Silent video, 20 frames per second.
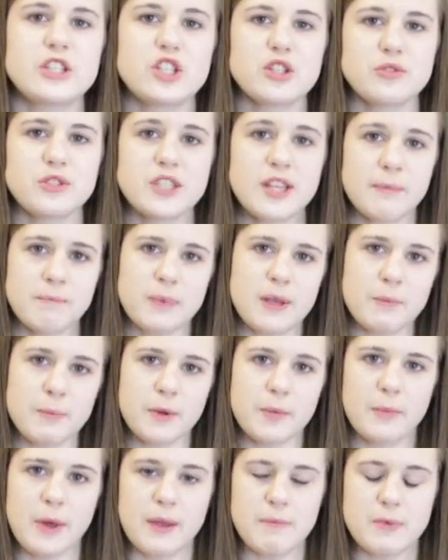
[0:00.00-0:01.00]
So some
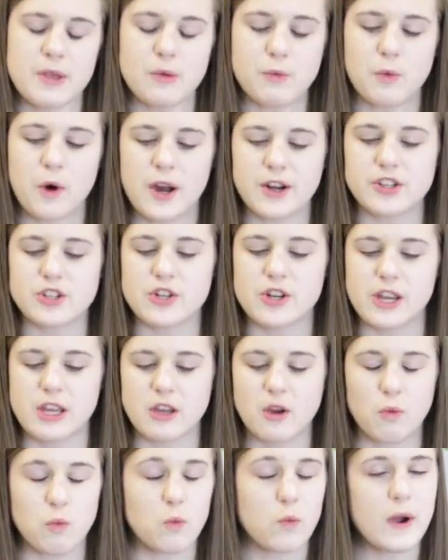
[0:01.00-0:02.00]
people might be
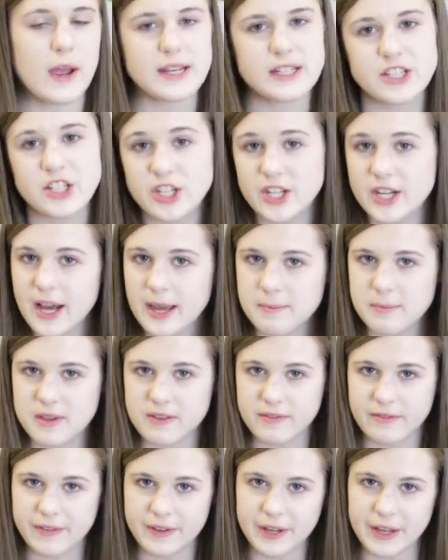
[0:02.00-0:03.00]
wondering, when should I be
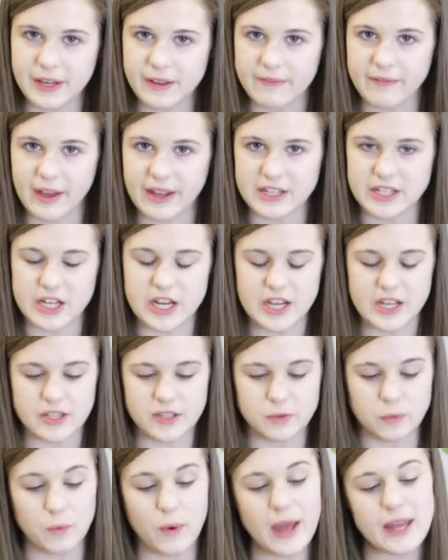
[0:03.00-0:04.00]
feeding
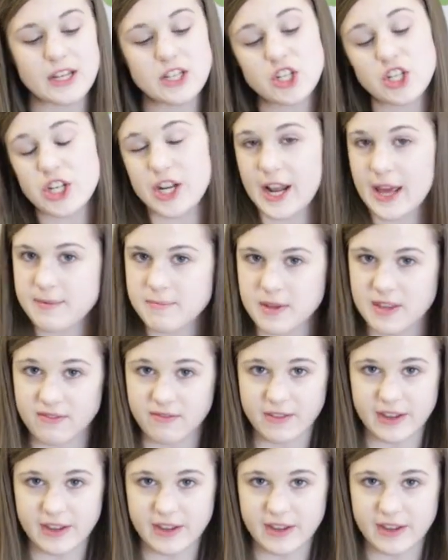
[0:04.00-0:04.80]
veggies? When should I be